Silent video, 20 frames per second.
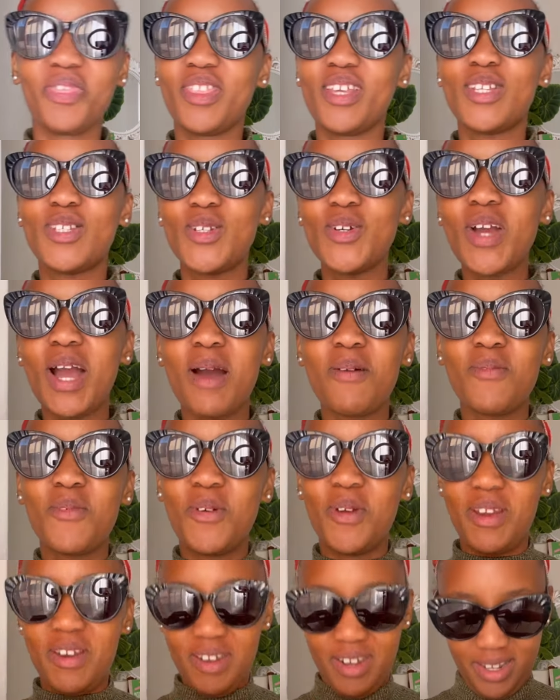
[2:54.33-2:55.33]
the duke i'm
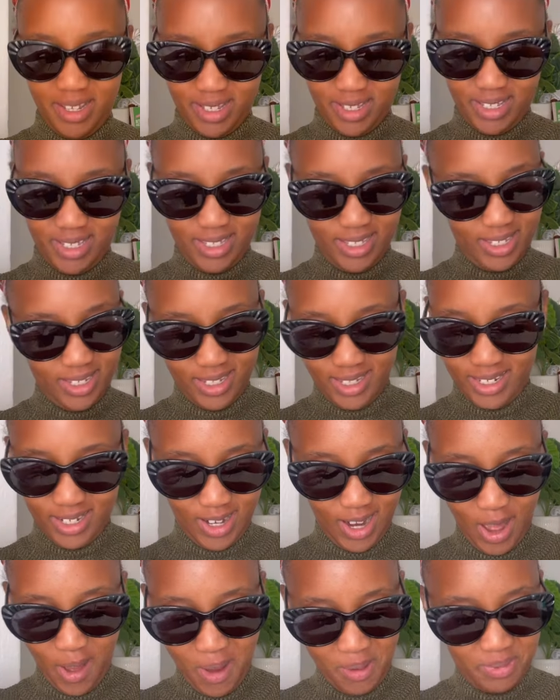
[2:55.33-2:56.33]
wearing it's
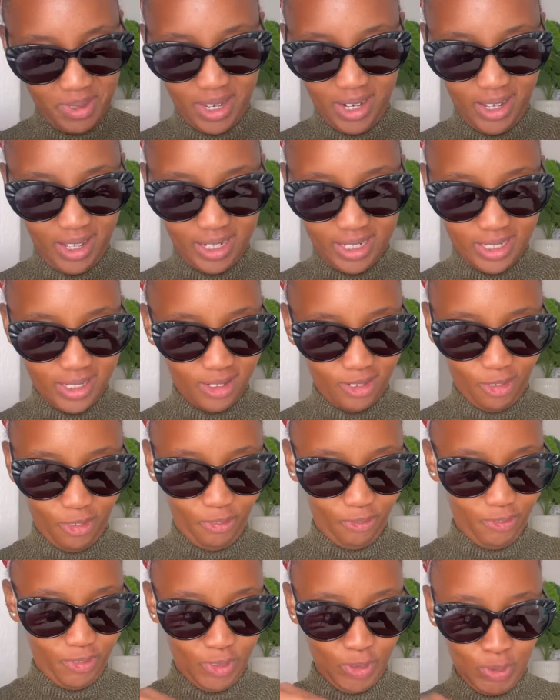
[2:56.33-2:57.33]
now I'm getting a little
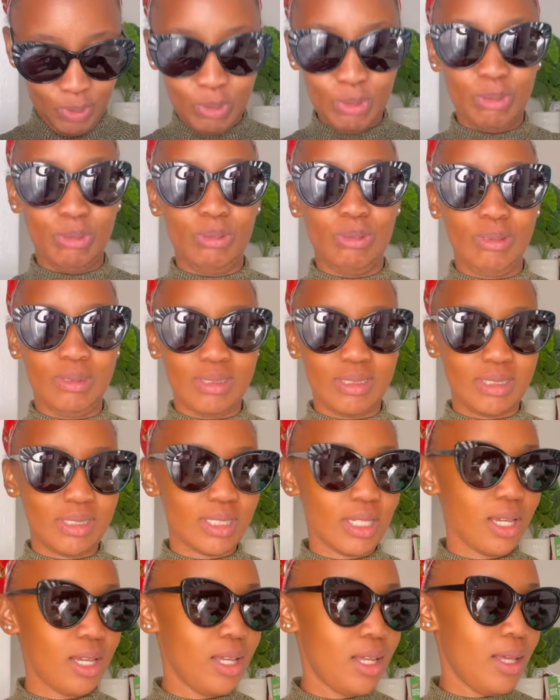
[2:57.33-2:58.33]
confused.
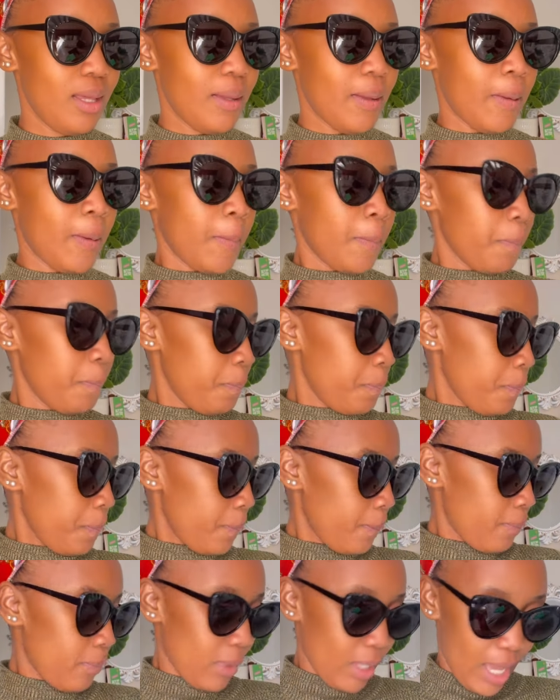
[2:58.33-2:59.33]

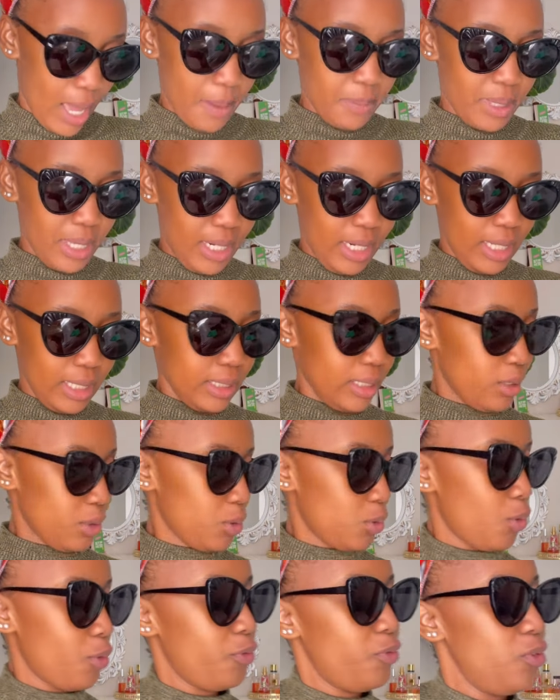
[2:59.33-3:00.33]
I'm getting a
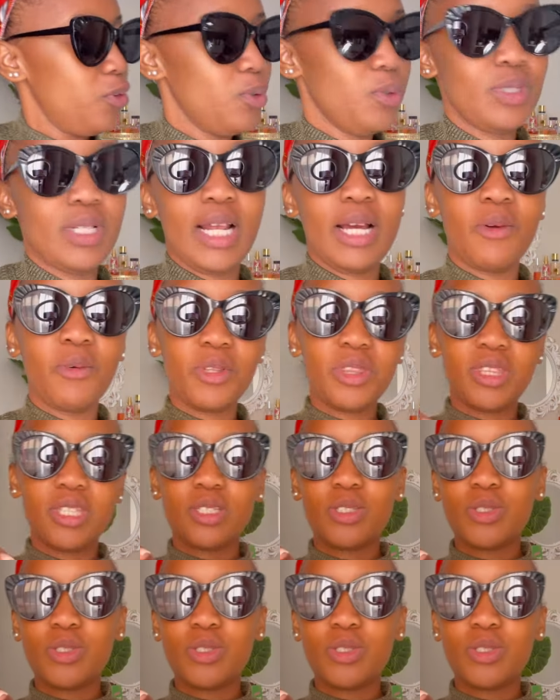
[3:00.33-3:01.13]
little confused. Like what this